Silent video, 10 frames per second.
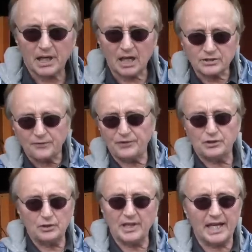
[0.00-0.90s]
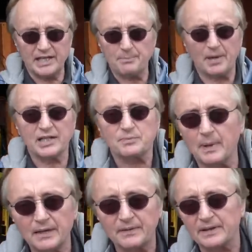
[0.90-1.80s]
Because if you do that and it brakes
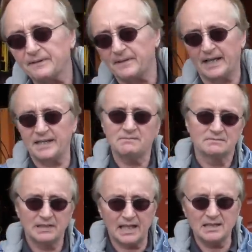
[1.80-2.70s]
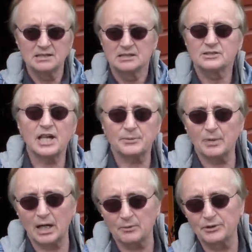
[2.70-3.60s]
perfectly fine, eh, there's nothing
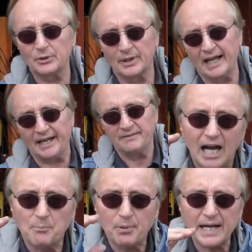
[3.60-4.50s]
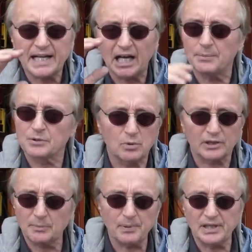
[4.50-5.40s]
wrong with doing that. How brake calipers
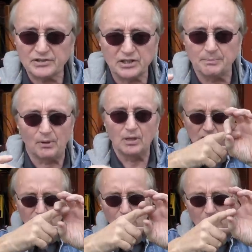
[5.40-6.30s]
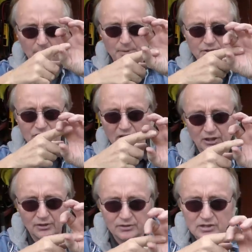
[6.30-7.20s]
work, they're pretty simple. Little rubber
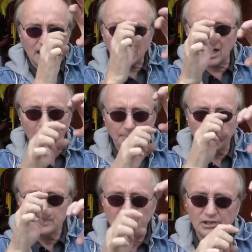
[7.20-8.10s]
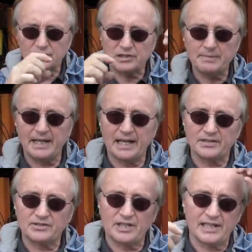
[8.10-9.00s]
seals, a cup. Usually made out
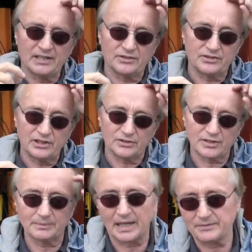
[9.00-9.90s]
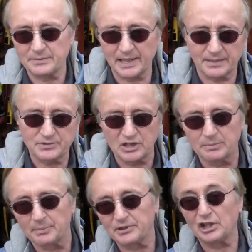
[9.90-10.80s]
of stainless steel. Sometimes they make them
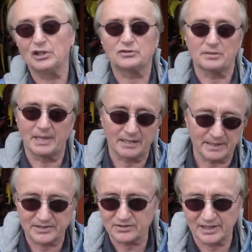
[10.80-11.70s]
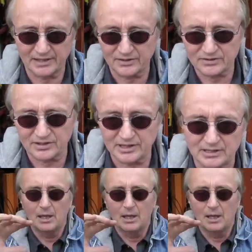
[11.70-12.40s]
cheaper, but they used to make them out of stainless steel.